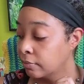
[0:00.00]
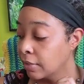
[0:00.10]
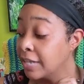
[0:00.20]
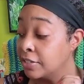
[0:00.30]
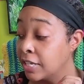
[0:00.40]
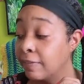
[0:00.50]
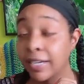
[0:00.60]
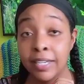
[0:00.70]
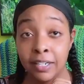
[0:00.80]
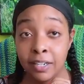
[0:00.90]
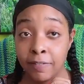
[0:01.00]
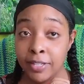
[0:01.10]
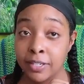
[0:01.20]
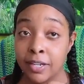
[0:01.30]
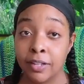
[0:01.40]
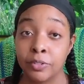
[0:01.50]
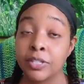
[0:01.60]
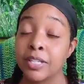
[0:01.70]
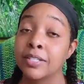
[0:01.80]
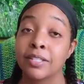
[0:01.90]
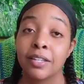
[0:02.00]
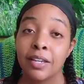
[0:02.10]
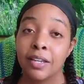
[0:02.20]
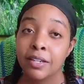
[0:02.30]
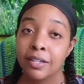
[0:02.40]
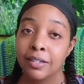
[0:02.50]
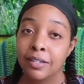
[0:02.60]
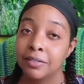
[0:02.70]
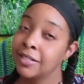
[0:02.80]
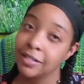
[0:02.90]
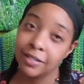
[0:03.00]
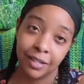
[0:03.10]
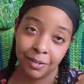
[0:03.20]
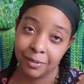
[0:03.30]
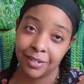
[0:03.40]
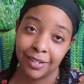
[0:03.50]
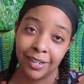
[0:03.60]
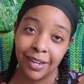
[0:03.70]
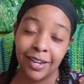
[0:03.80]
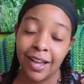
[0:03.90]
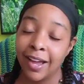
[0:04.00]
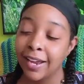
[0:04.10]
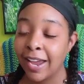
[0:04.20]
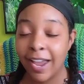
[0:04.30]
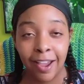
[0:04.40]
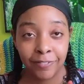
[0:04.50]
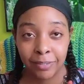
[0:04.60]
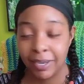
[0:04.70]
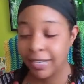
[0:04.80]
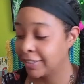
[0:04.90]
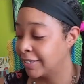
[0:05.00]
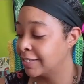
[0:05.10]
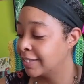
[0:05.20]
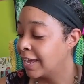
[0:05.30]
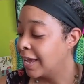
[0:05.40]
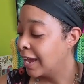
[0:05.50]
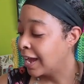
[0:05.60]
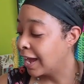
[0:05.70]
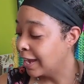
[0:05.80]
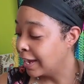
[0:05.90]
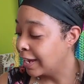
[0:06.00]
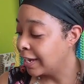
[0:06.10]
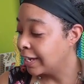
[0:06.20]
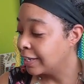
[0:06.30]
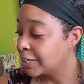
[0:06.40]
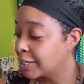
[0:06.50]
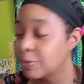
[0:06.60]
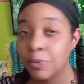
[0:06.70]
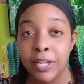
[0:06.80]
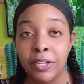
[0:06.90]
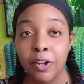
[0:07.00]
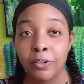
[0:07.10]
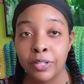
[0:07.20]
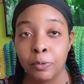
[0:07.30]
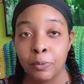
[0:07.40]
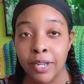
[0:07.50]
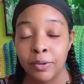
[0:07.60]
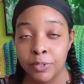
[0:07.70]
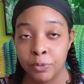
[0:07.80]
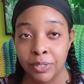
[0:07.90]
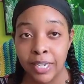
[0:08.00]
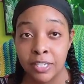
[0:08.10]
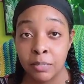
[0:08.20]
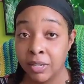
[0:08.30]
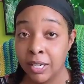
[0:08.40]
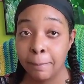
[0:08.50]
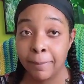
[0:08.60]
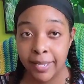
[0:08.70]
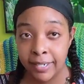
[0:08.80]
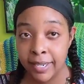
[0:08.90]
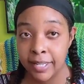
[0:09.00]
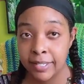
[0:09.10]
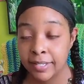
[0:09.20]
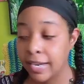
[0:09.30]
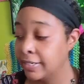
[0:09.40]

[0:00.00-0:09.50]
and see if I can get enough of these colors because this is cute and I have to make this. I this was early when I was really into making blankets. I